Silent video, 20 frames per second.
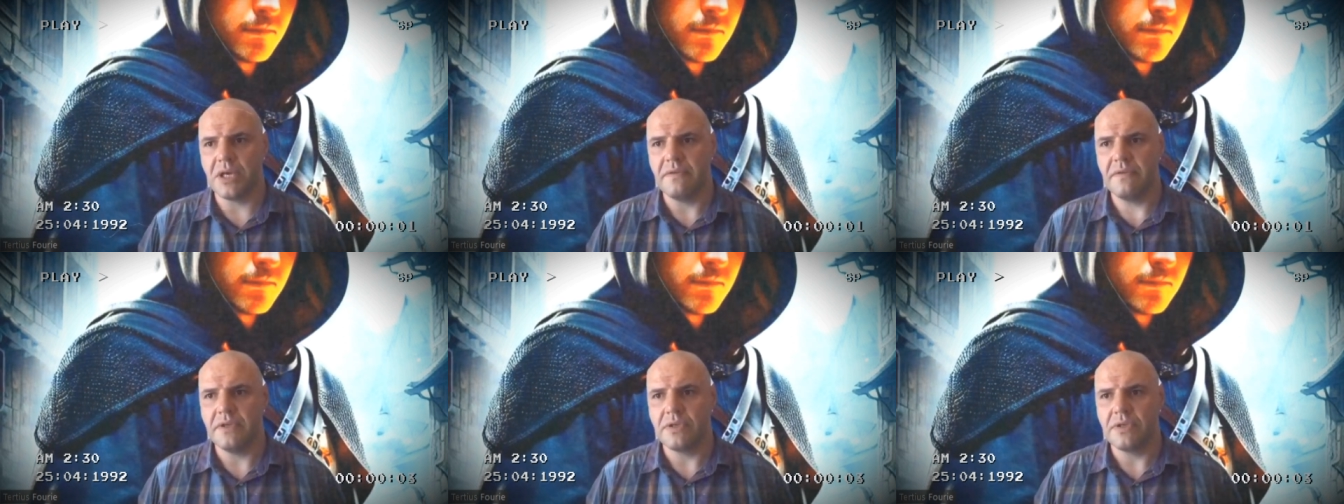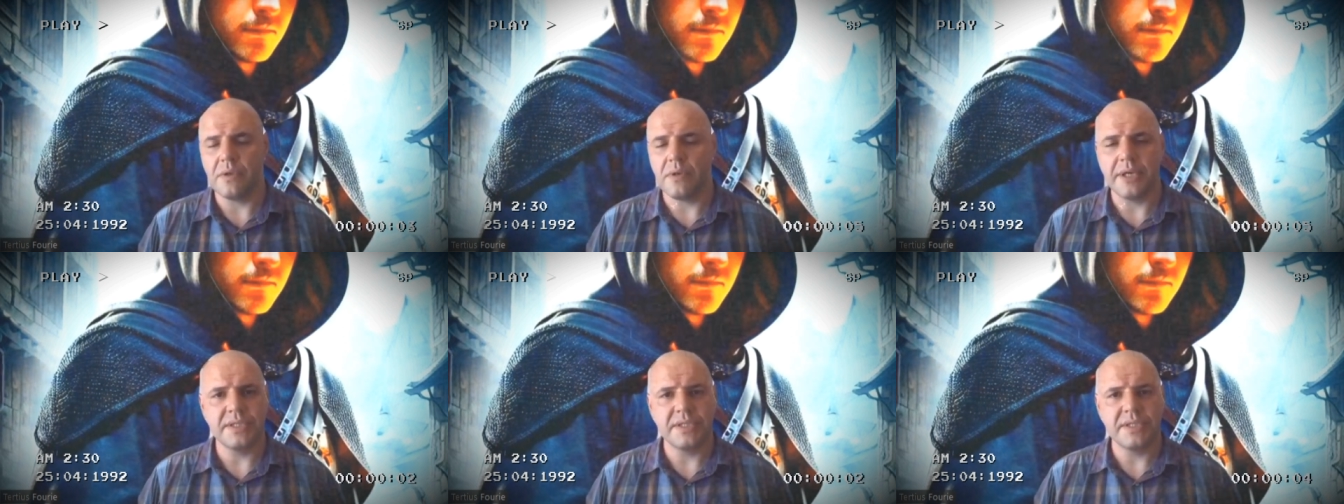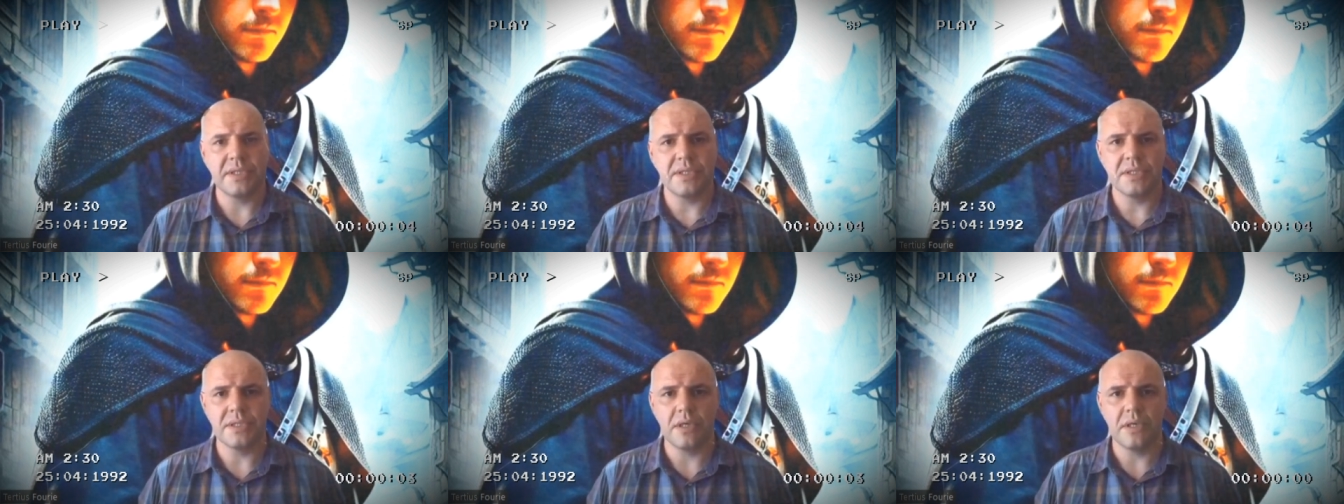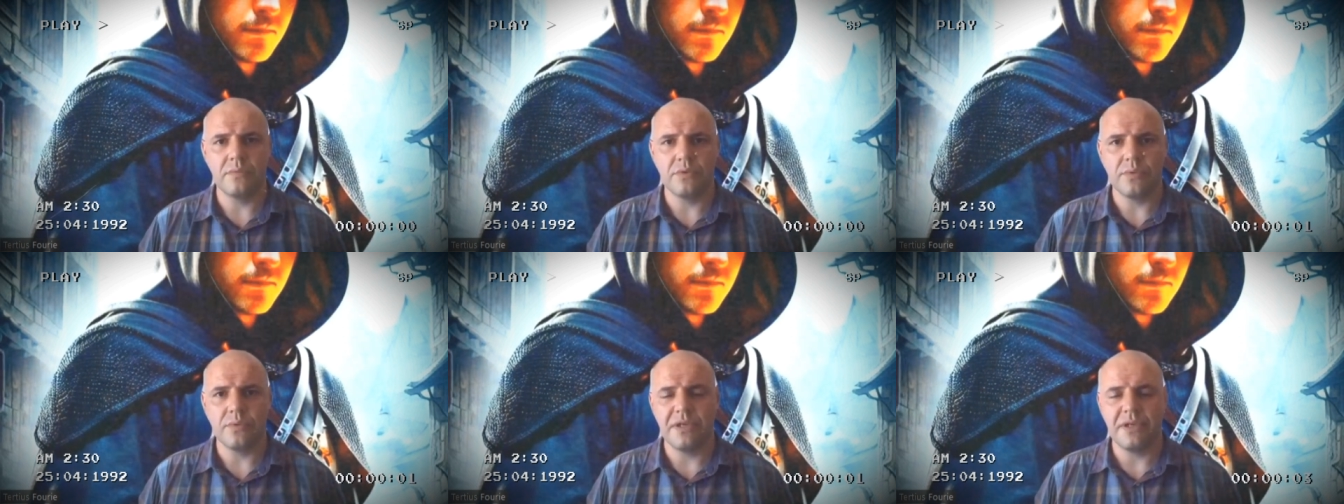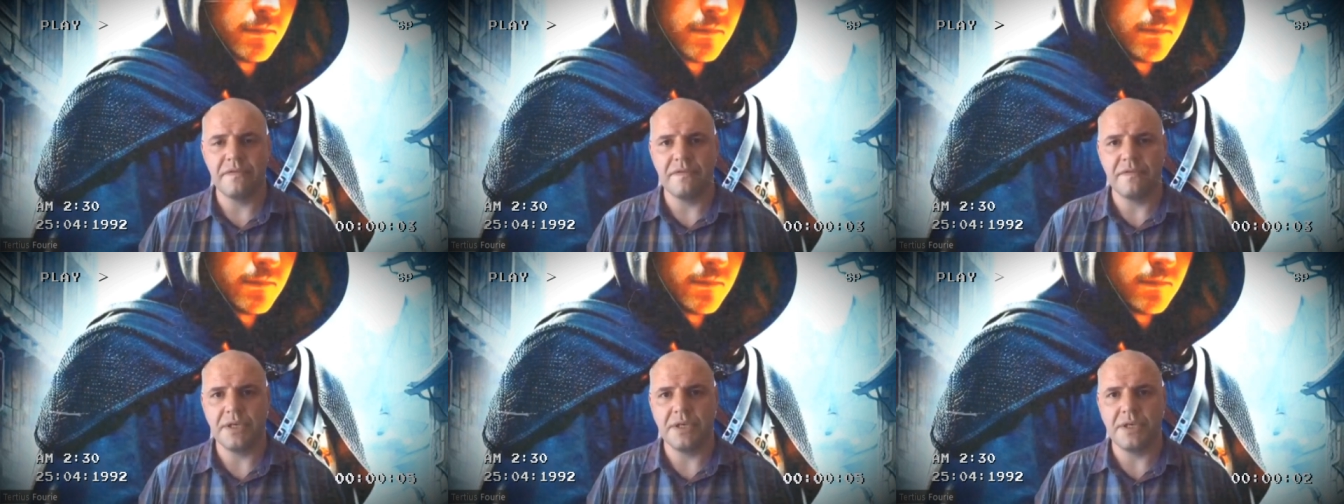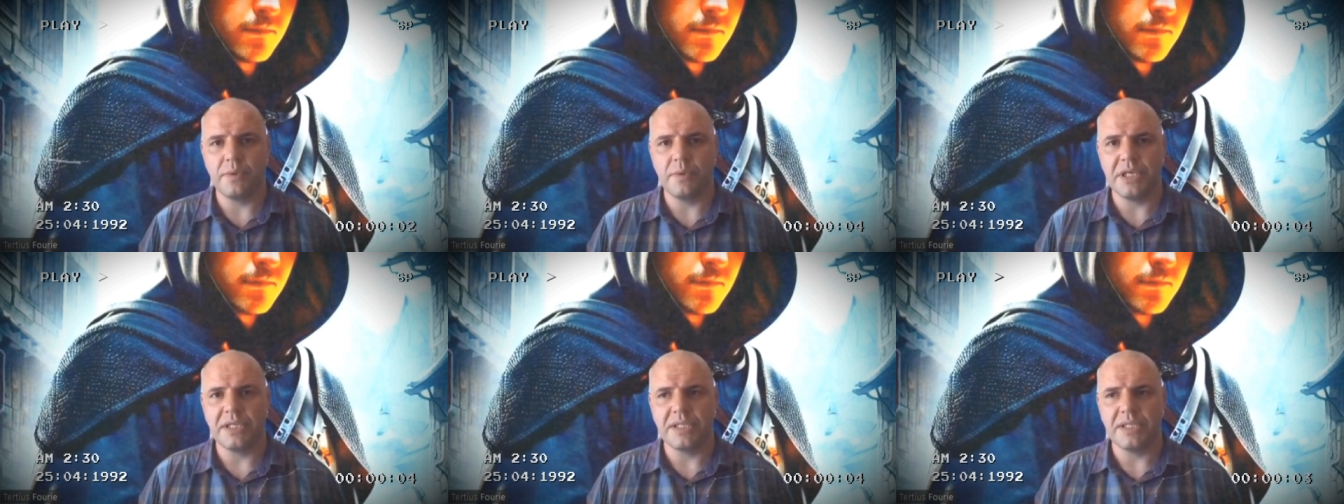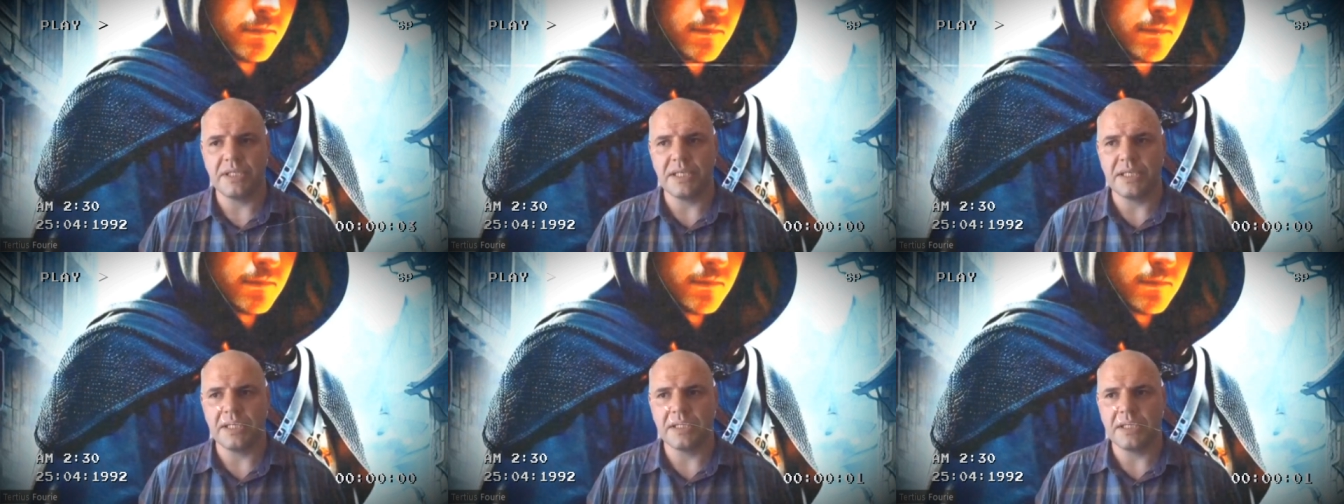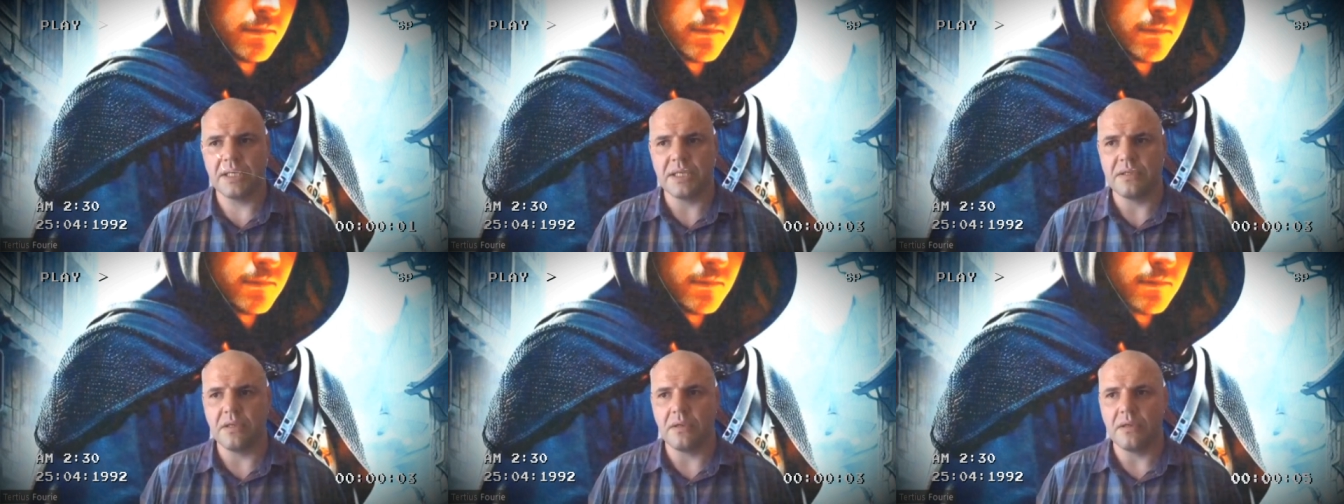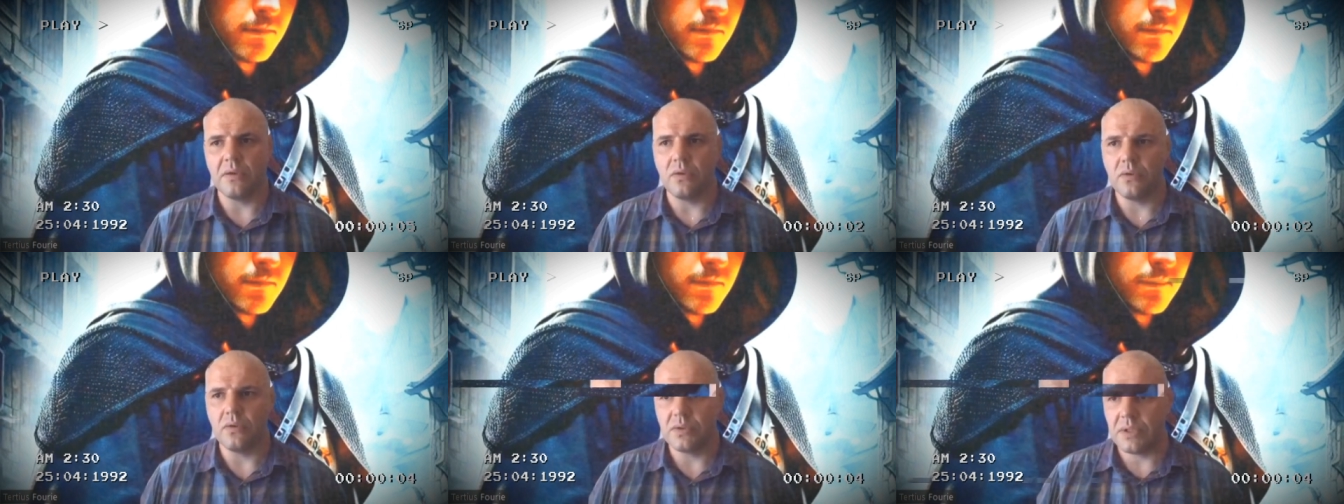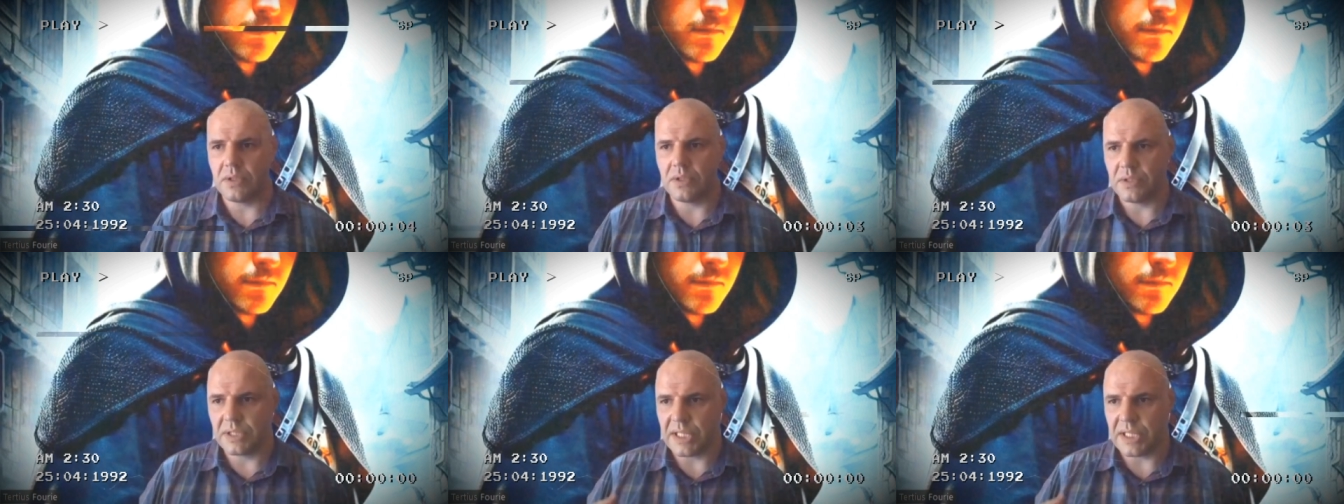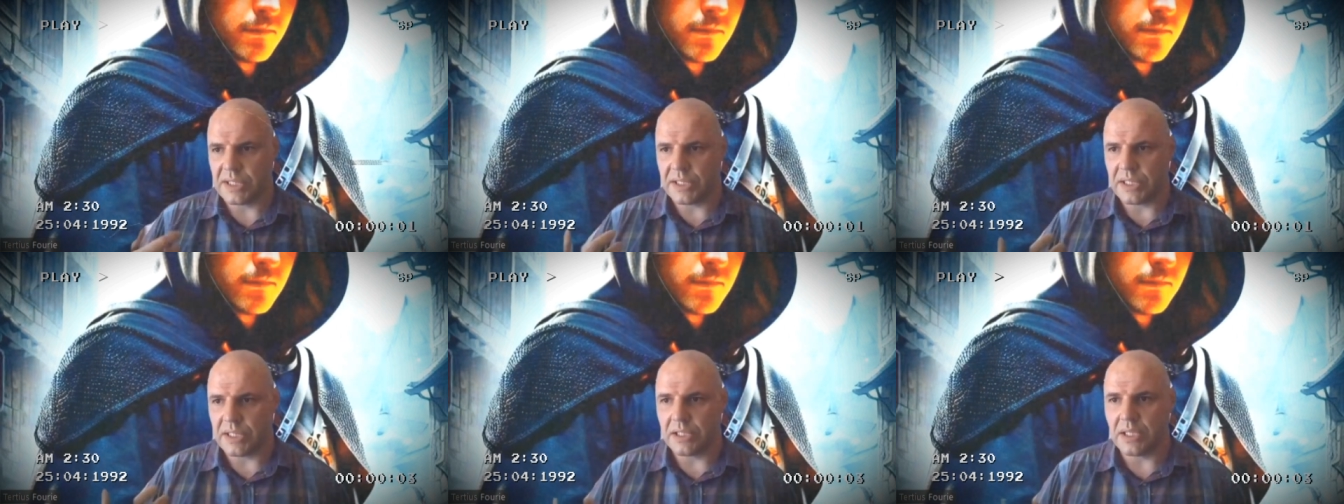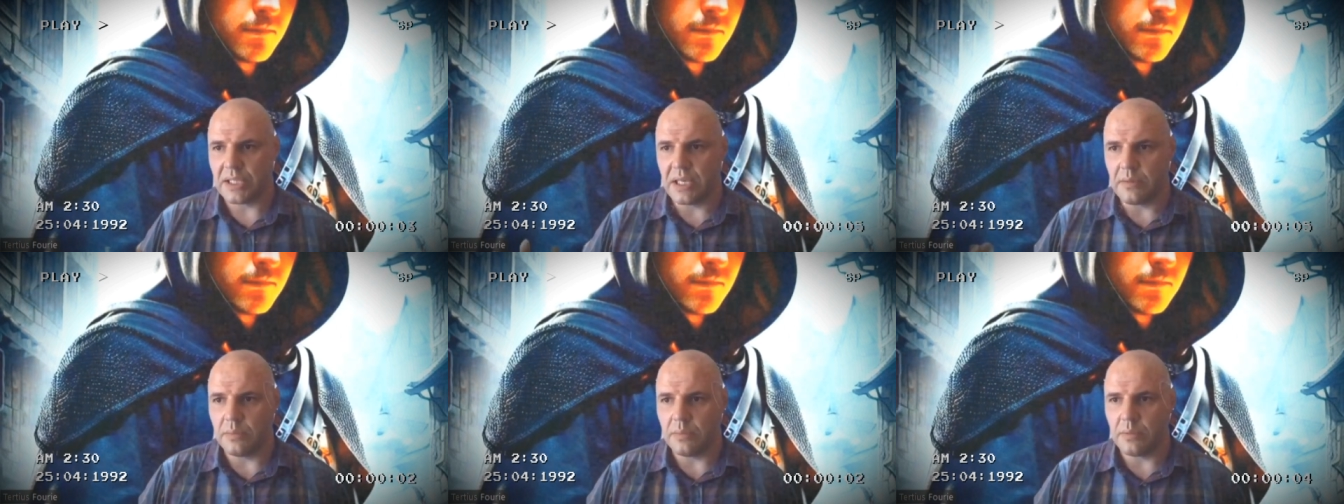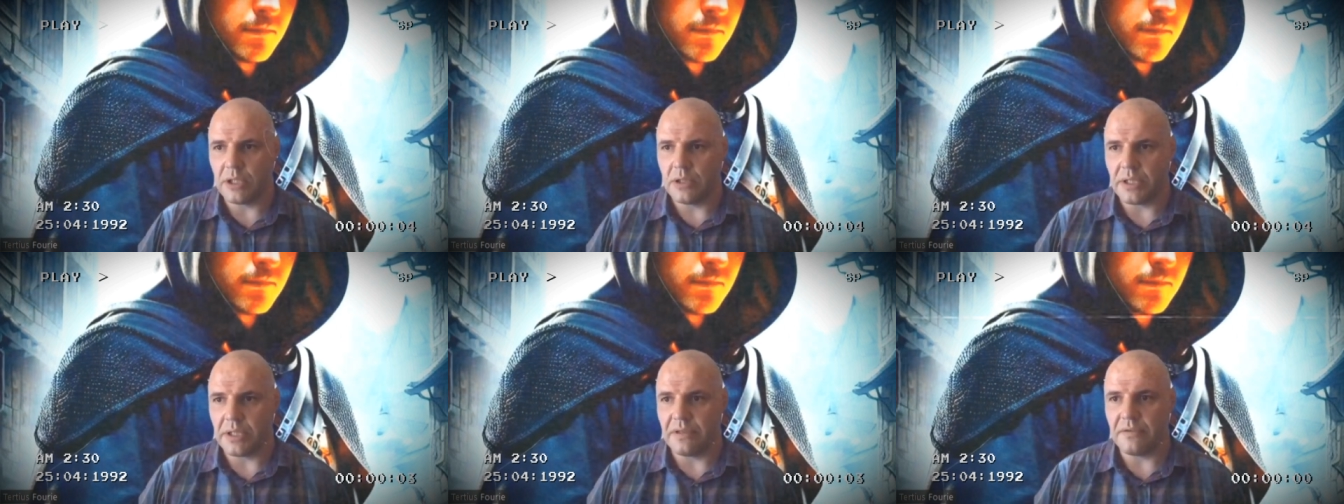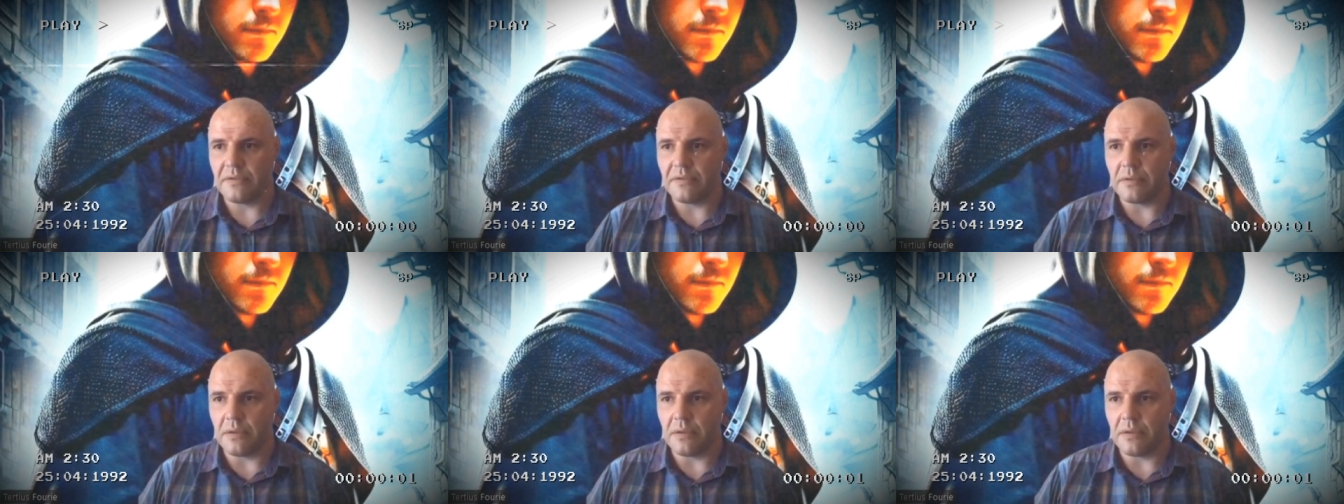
David writes in Psalm twenty-three when he says that the Lord sets a table